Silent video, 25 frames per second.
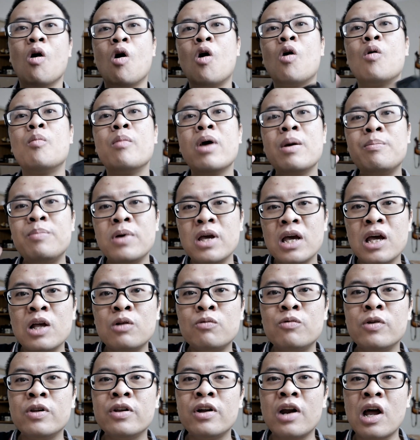or maybe
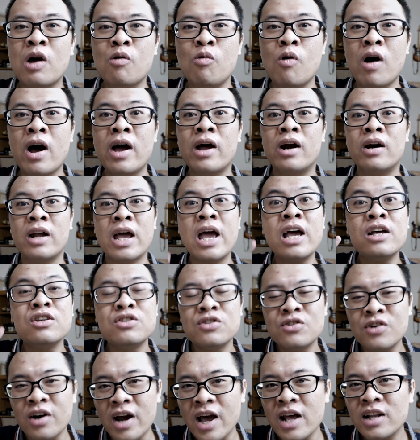it will require
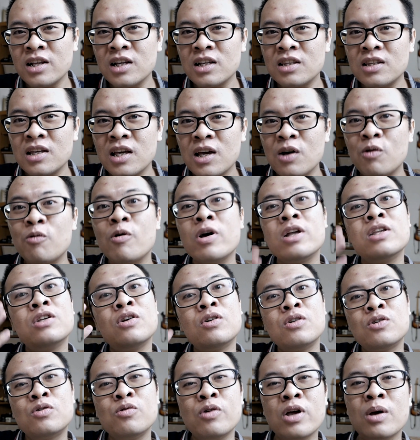extra editing when
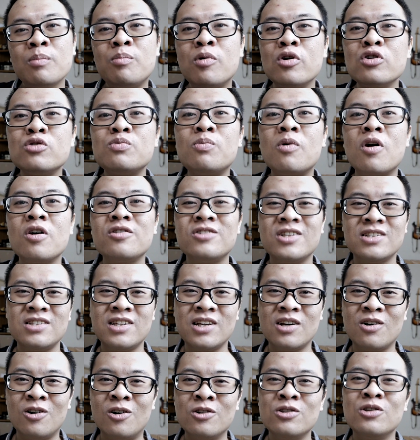you're doing
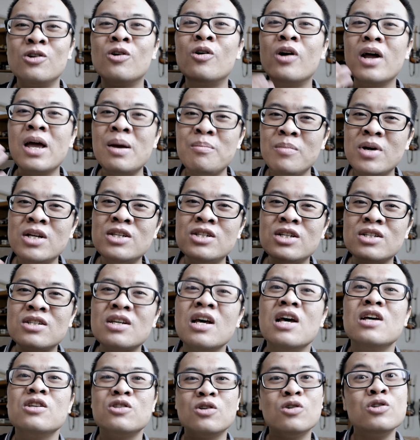post-processing on your
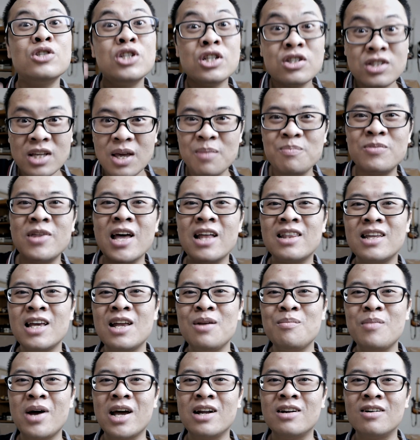images. So just keep that
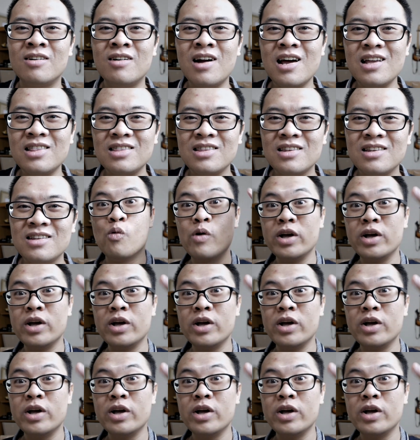in mind, alright?